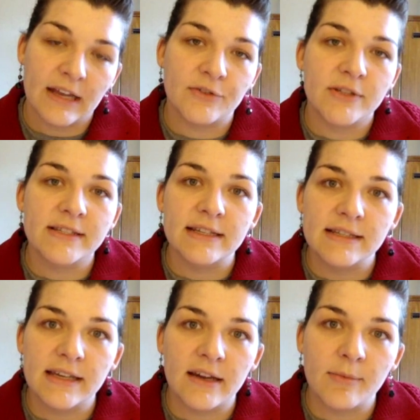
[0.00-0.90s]

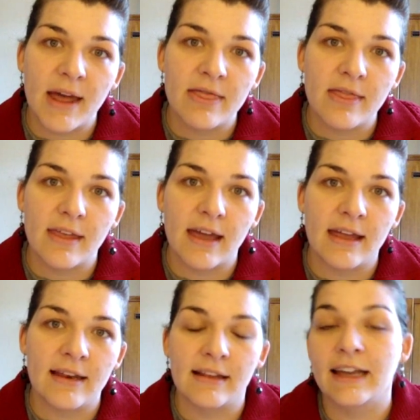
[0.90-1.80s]
interesting to young men
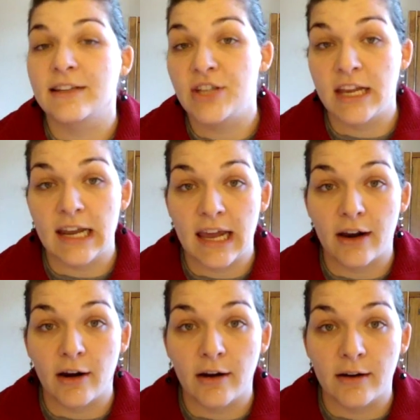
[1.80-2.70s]
than like a Jane
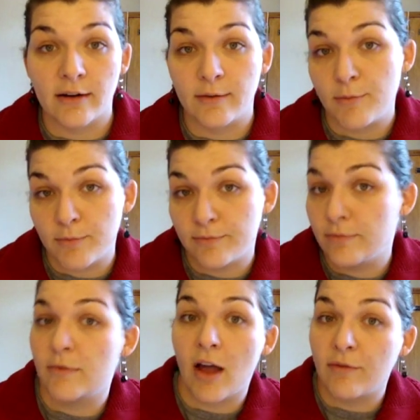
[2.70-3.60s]
Eyre
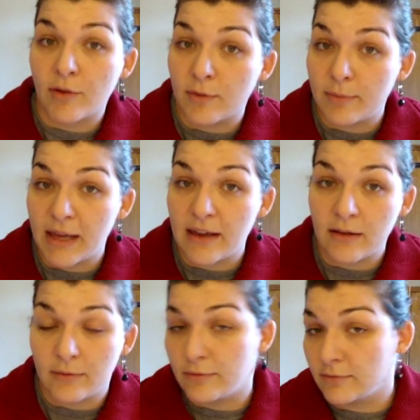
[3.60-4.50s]
novel would be,
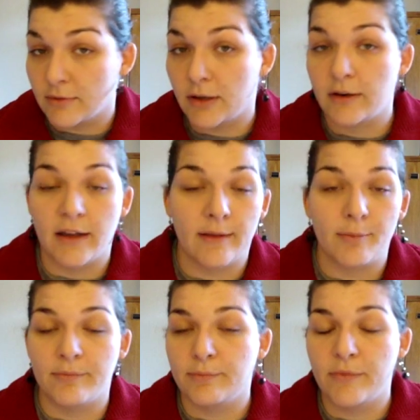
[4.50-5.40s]
or a
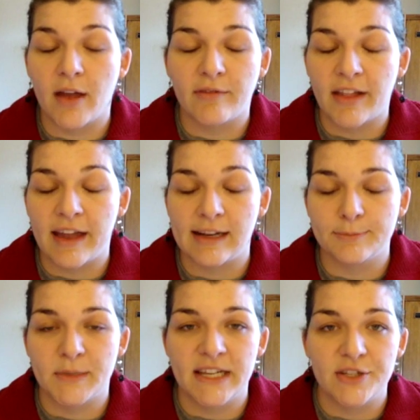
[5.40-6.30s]
novel
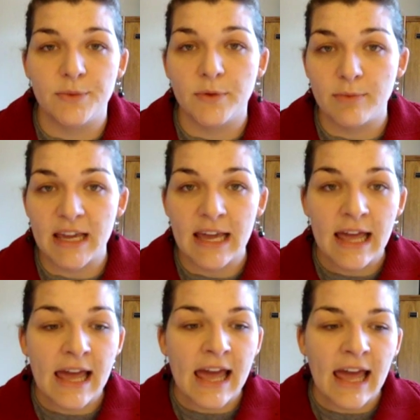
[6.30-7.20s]
adaptation would be.
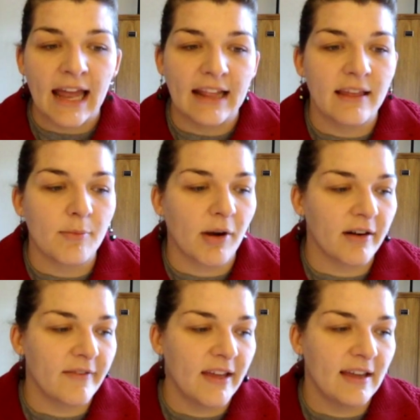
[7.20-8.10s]
And I think
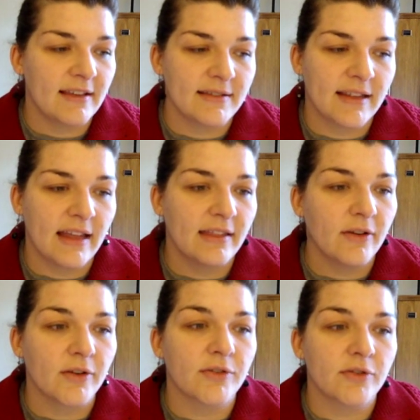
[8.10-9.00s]
part of it is that
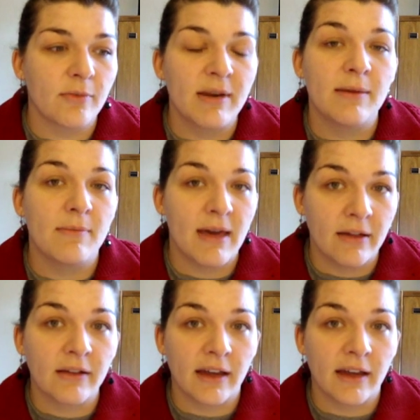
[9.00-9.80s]
there are so many male